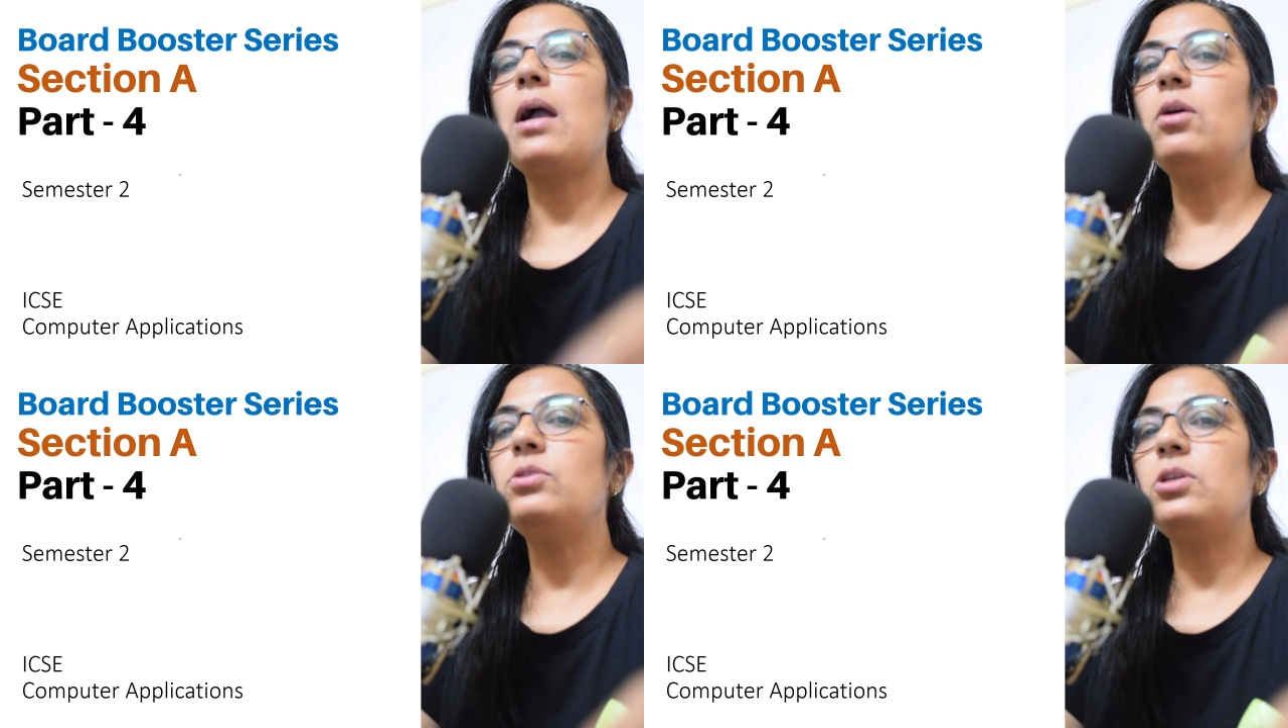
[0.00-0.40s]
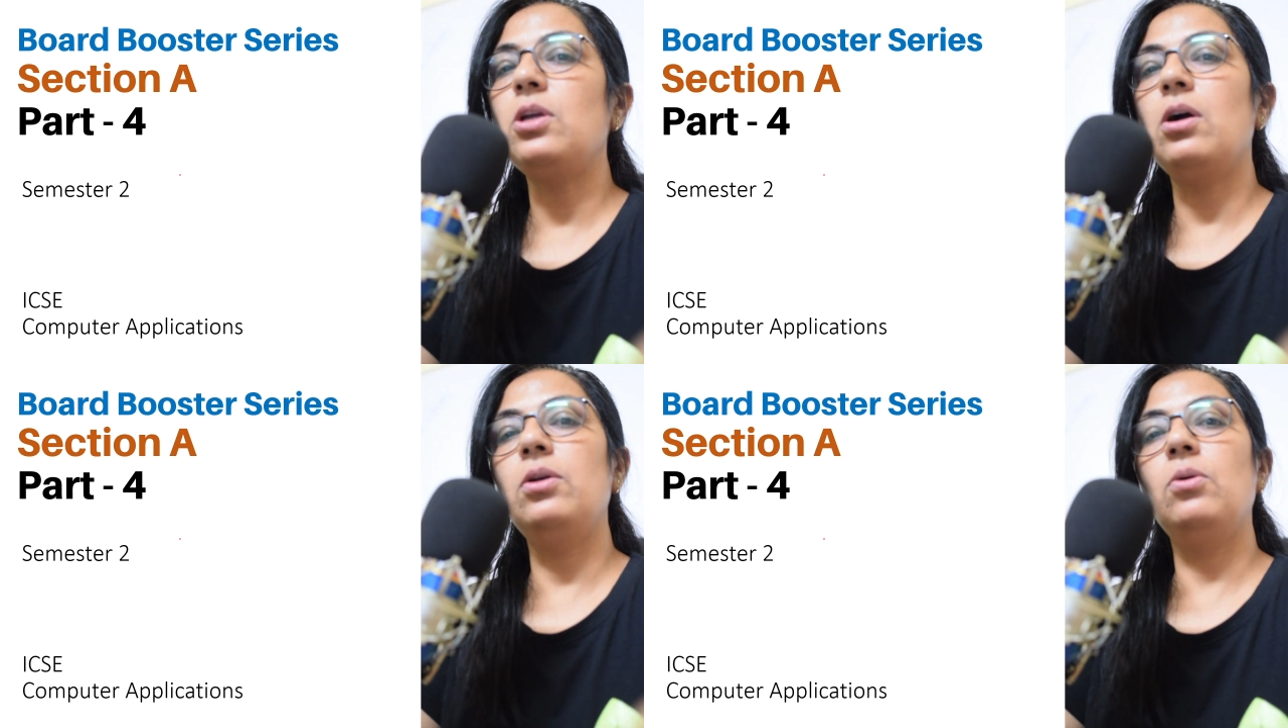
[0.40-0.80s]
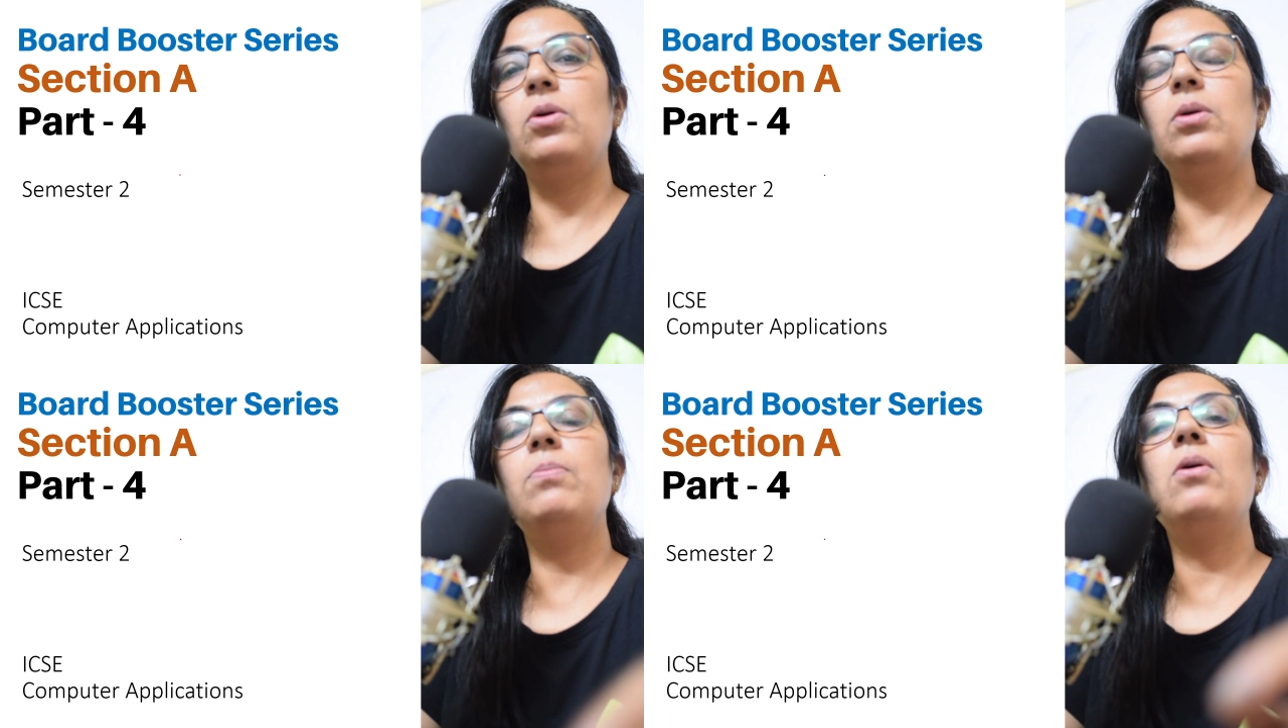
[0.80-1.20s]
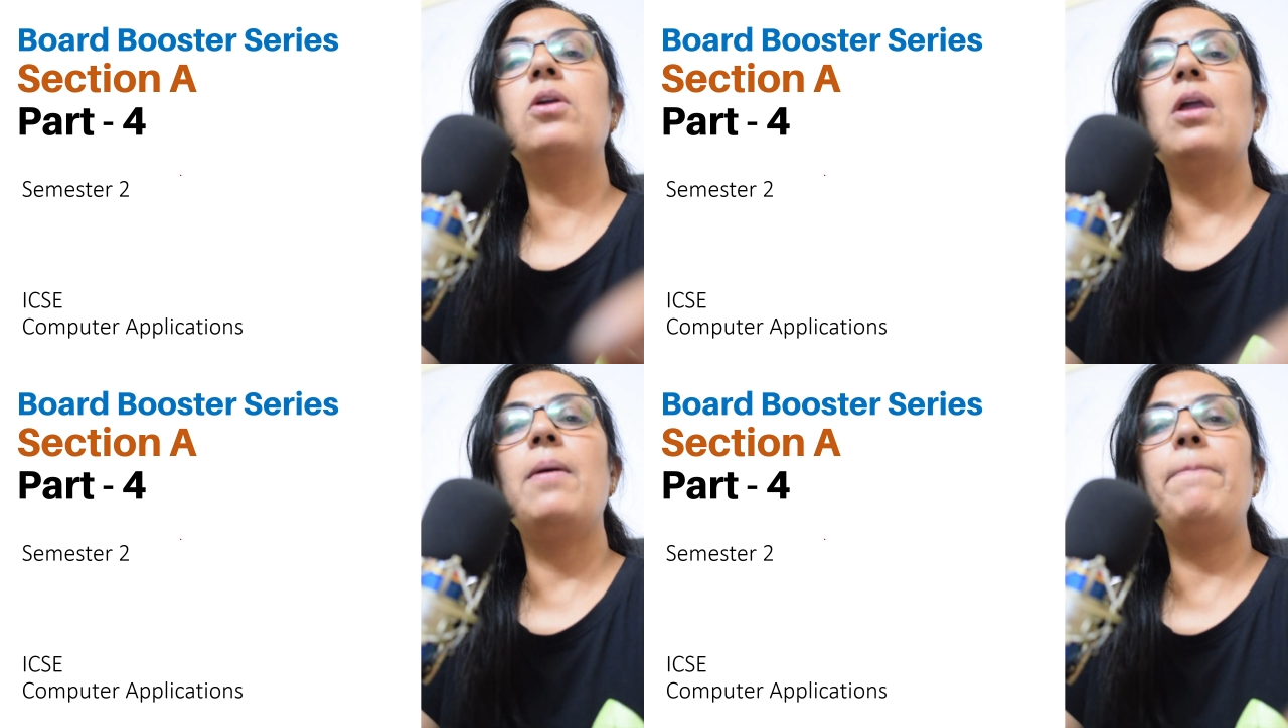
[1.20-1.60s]
out your notebook,
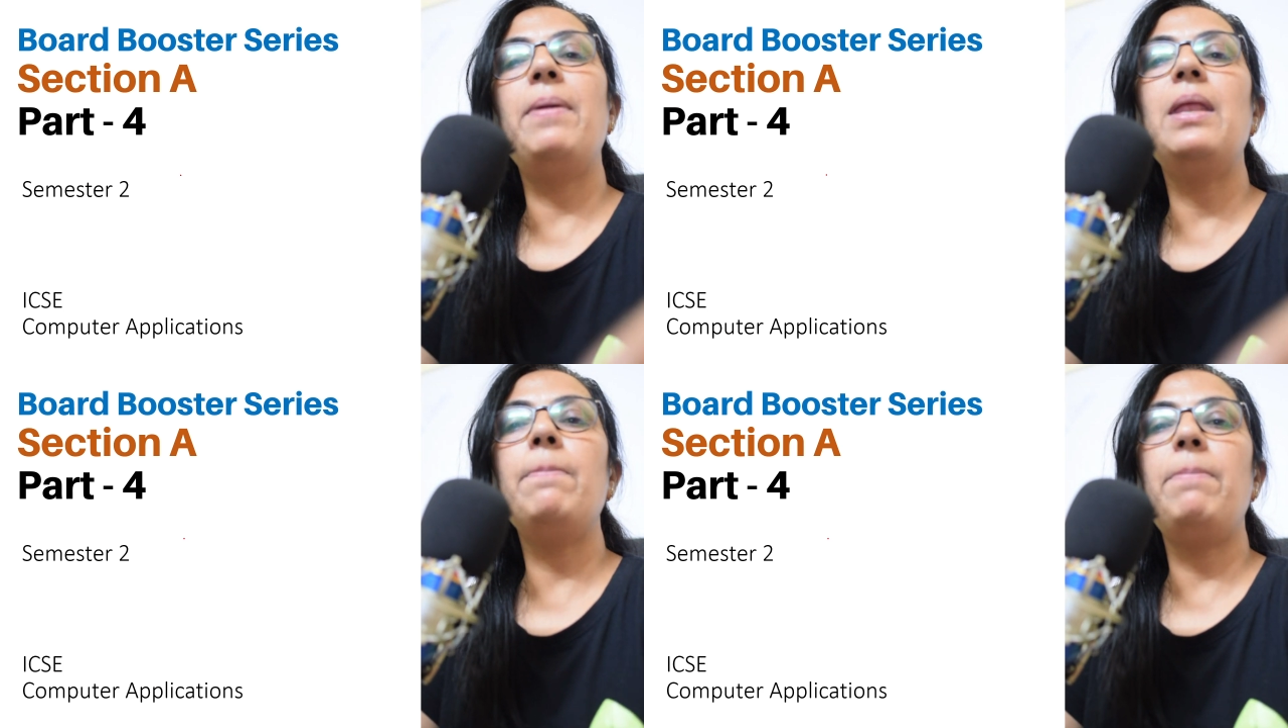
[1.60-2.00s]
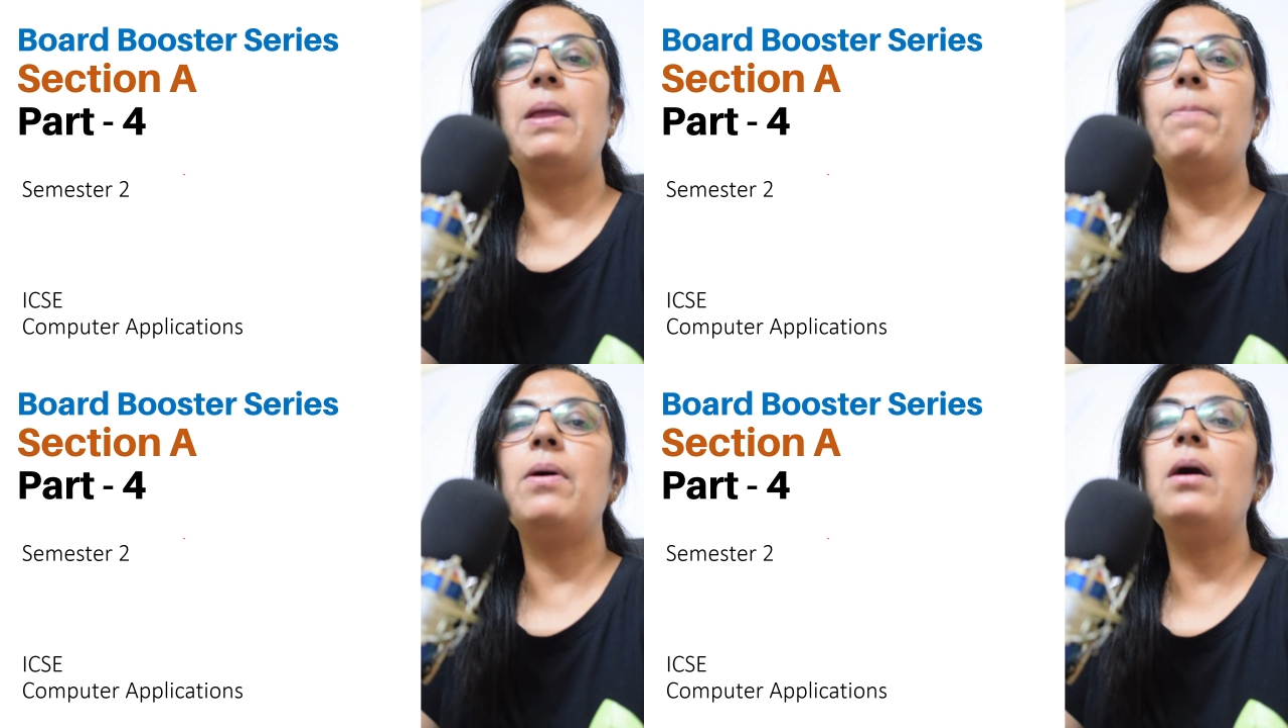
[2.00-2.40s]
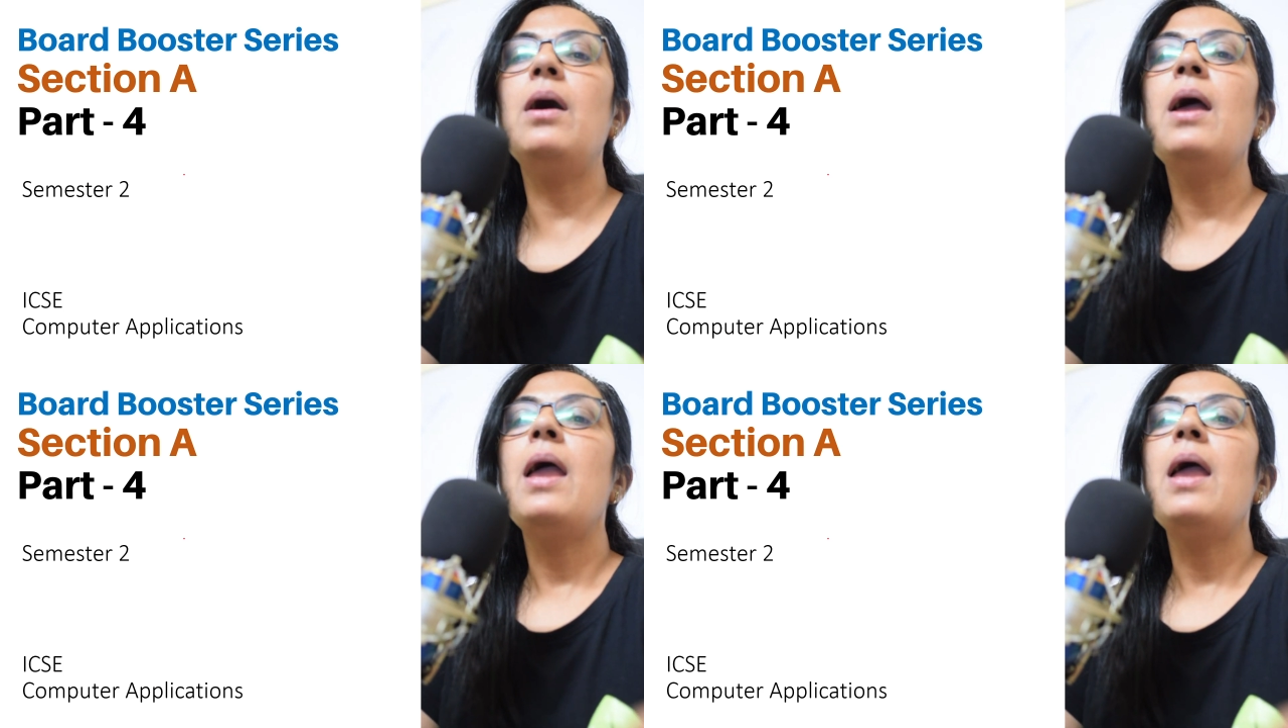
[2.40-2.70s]
your pen, paper